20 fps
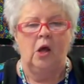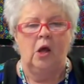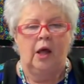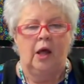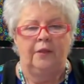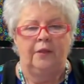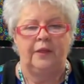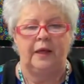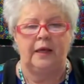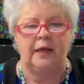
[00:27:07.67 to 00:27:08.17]

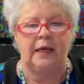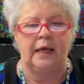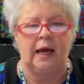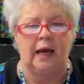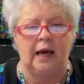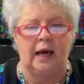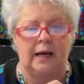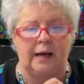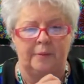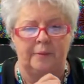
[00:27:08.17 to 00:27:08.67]
The
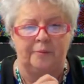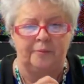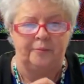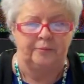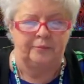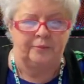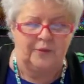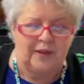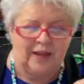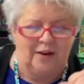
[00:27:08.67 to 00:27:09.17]
um,
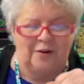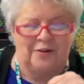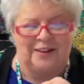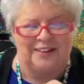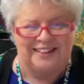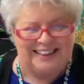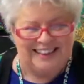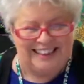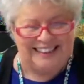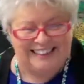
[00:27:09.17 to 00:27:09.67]
oh,
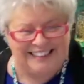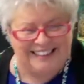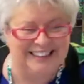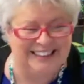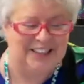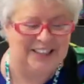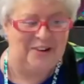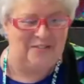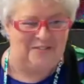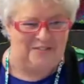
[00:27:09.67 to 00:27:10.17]
this is
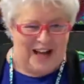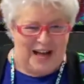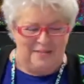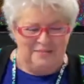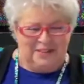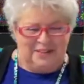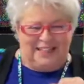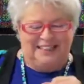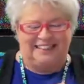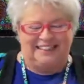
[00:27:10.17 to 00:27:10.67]
so
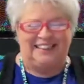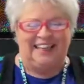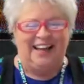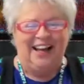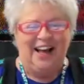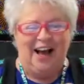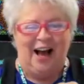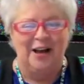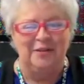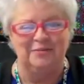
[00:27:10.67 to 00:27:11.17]
fabulous.
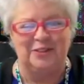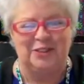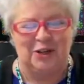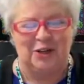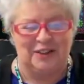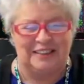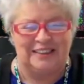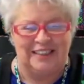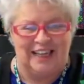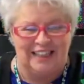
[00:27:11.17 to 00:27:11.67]
I'm so
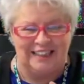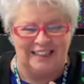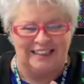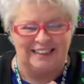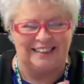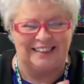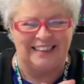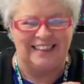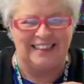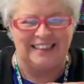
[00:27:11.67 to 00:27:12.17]
excited to
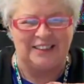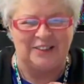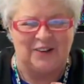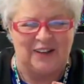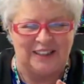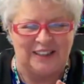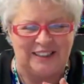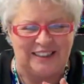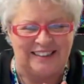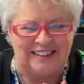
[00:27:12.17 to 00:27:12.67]
see these
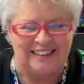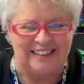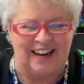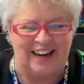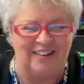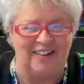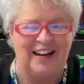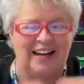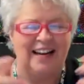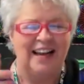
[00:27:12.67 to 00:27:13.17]
questions.
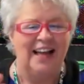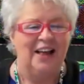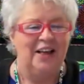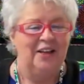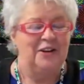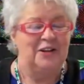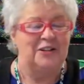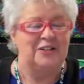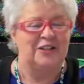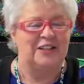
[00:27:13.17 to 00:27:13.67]
All right,
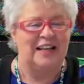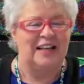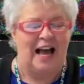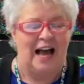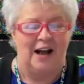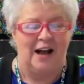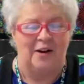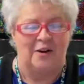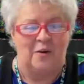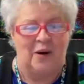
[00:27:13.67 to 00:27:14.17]
there's
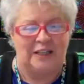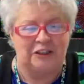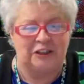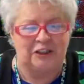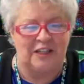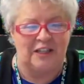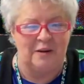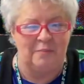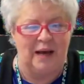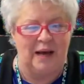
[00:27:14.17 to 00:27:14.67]
a
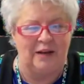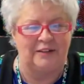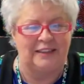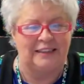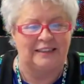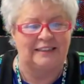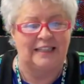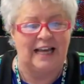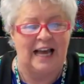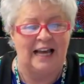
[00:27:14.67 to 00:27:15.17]
question about the
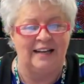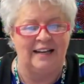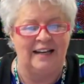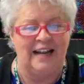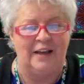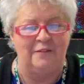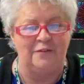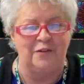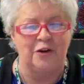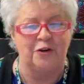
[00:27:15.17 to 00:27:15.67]

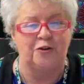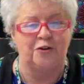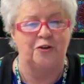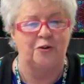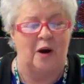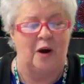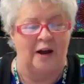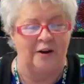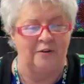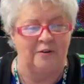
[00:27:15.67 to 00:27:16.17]
Scandinavia
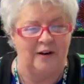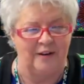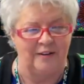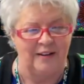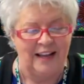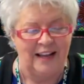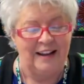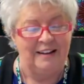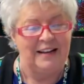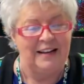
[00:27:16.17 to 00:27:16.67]
200.
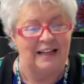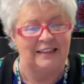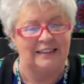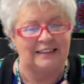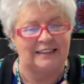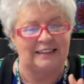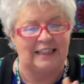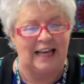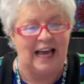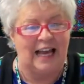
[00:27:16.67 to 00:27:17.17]
Now, the
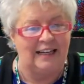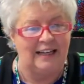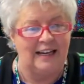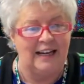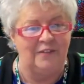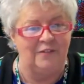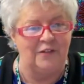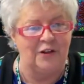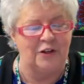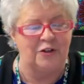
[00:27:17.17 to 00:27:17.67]

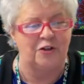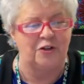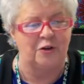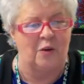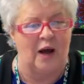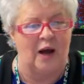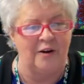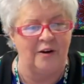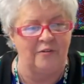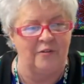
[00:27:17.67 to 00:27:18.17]
Scandinavia
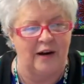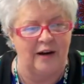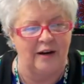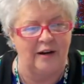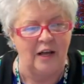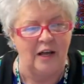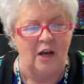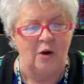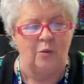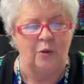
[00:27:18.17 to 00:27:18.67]

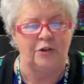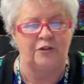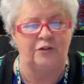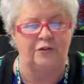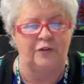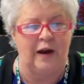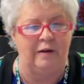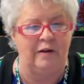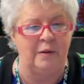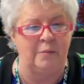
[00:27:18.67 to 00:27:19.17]
200 was
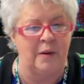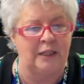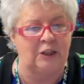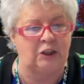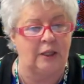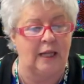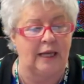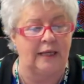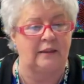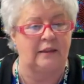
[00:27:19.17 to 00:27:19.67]
very much
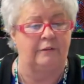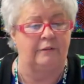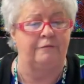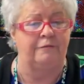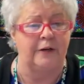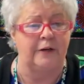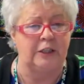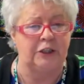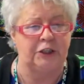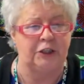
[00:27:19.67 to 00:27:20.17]
like the
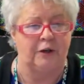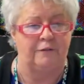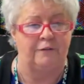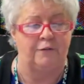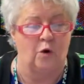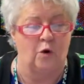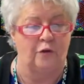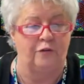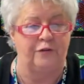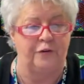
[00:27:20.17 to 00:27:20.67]
Freesia
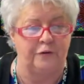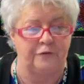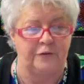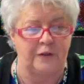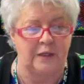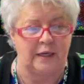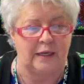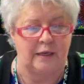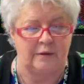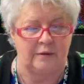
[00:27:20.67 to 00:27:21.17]
415.